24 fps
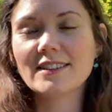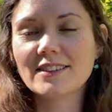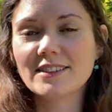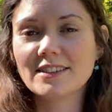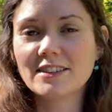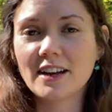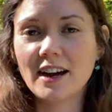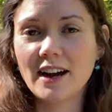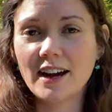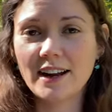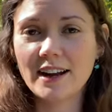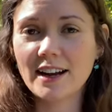the
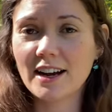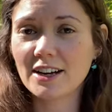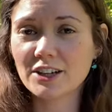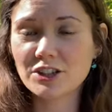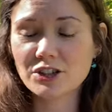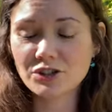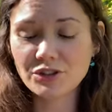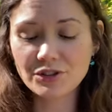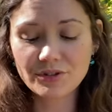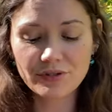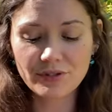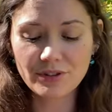dye
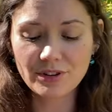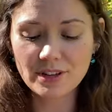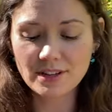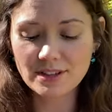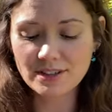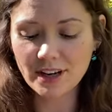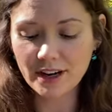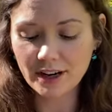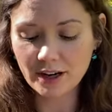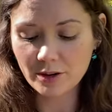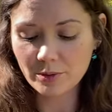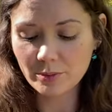actually for the
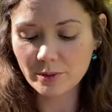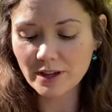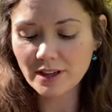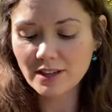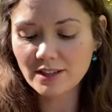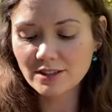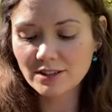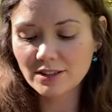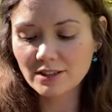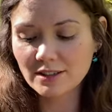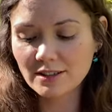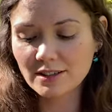entire week
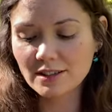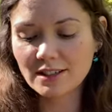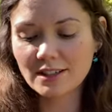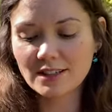so that it